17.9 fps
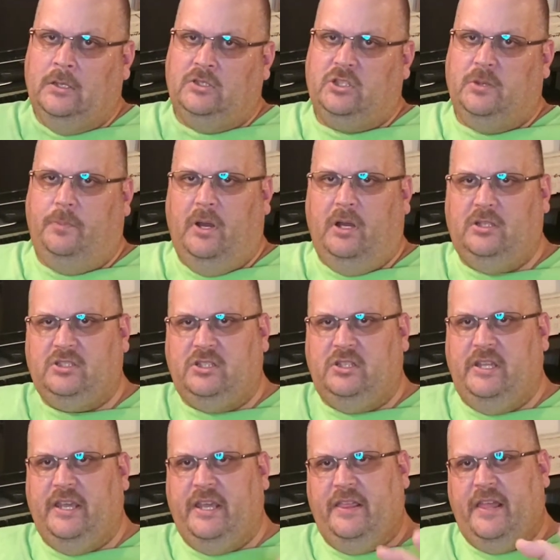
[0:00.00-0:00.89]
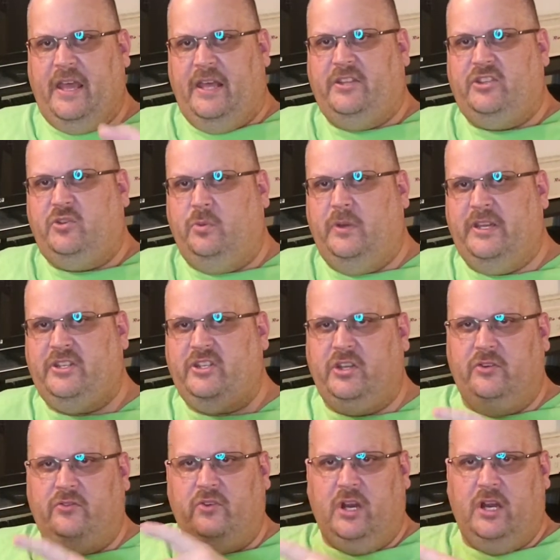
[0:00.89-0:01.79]
Supposedly that
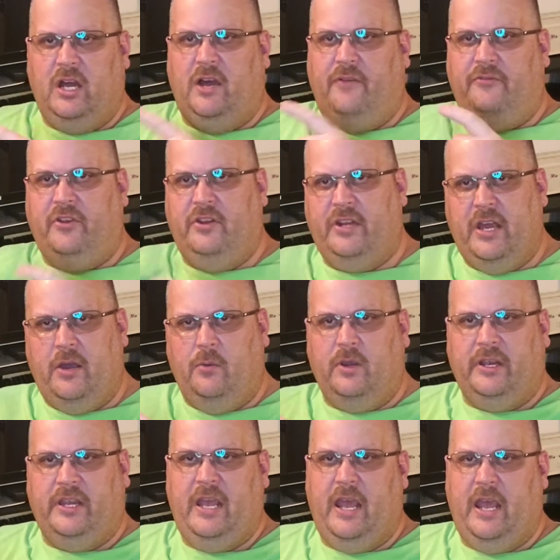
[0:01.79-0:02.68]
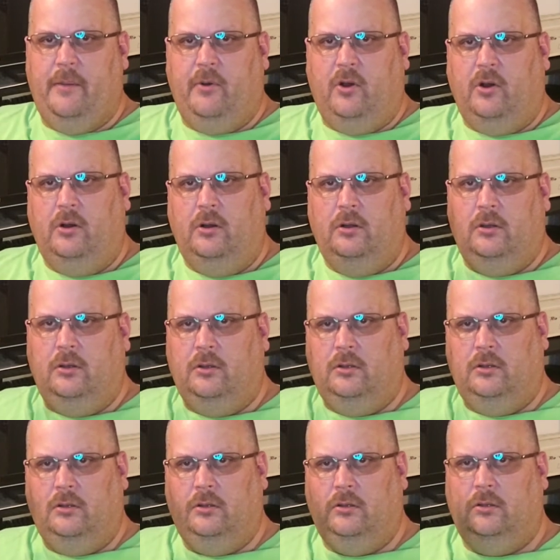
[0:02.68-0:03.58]
switch can run off your network cable
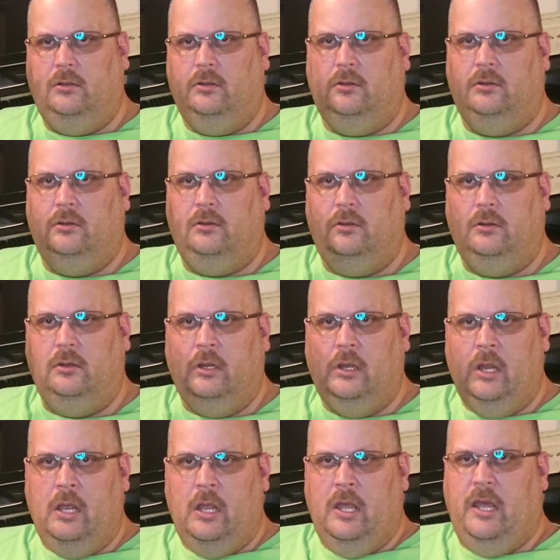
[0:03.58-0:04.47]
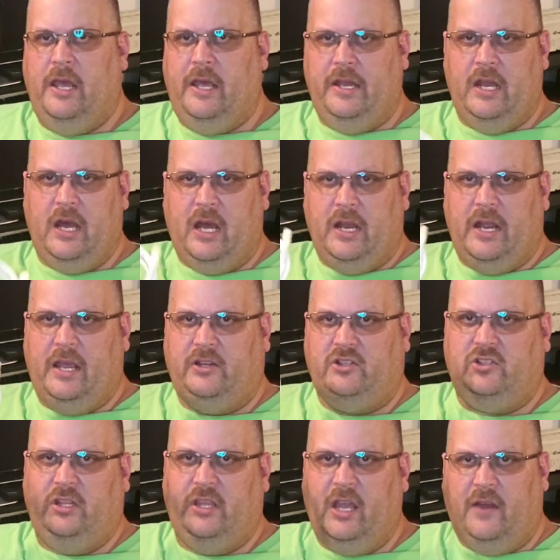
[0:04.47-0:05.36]
and not
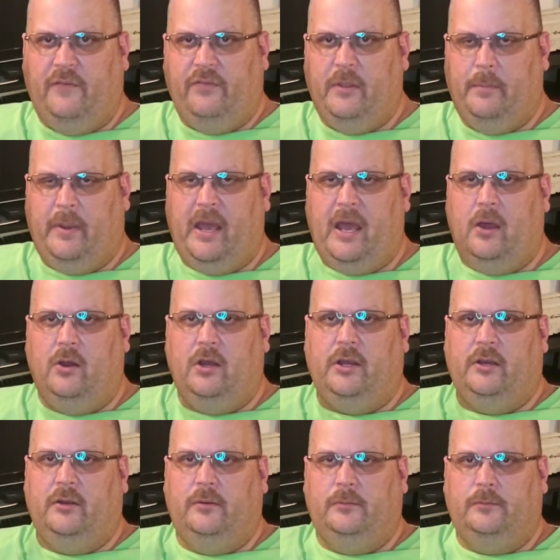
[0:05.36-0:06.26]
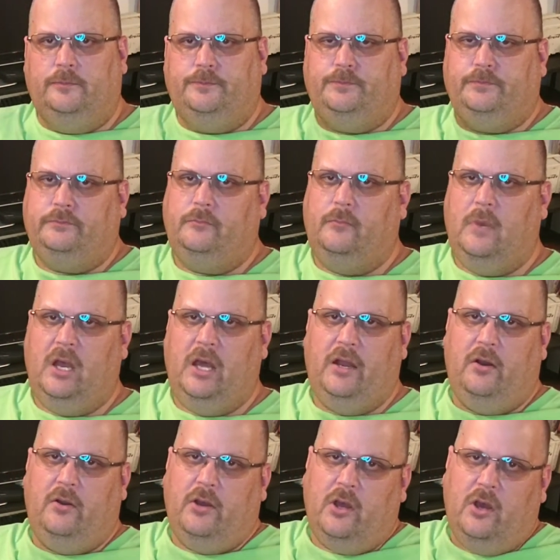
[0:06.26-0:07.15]
actually off the power.
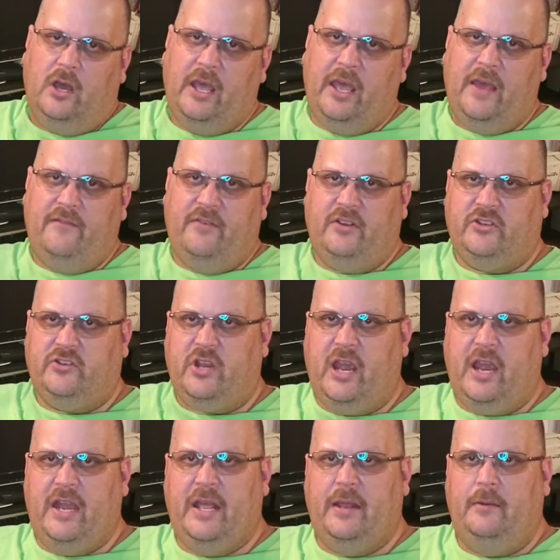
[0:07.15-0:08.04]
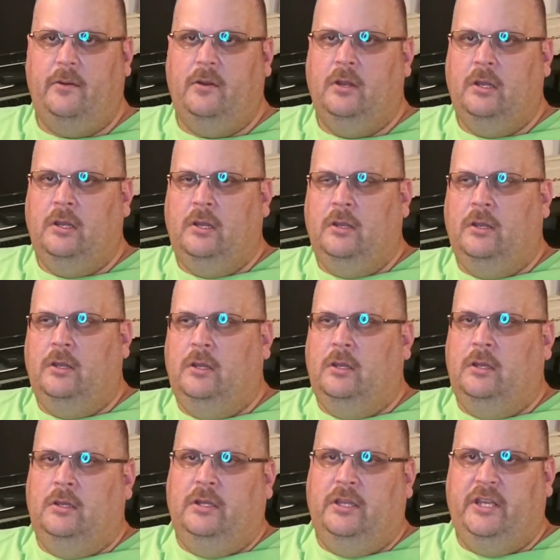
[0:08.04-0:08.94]
I don't know, I haven't tried it,
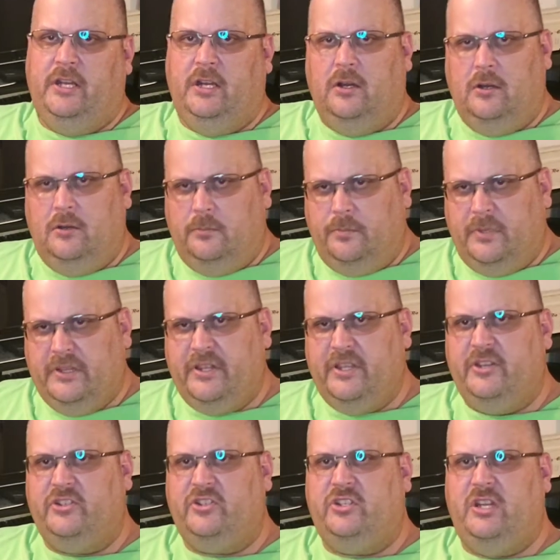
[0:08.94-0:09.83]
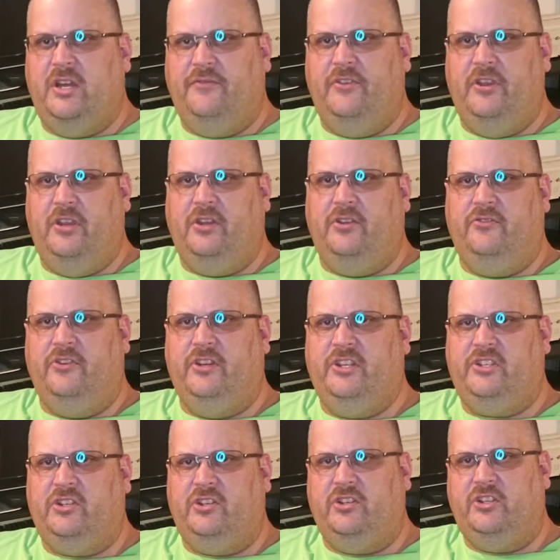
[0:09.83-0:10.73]
you know, but there's stuff you can
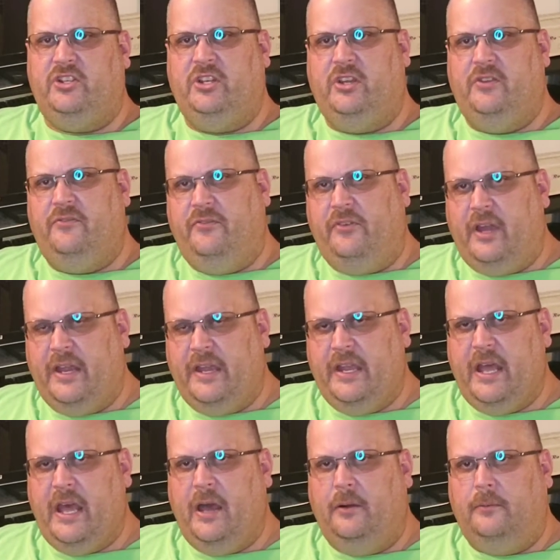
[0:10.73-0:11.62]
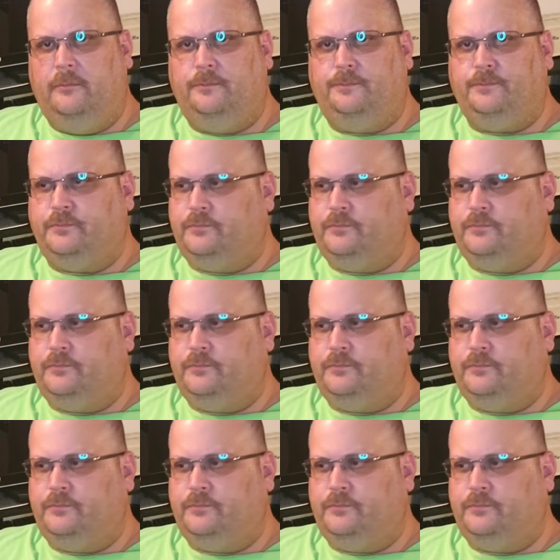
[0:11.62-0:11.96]
research, you can find out.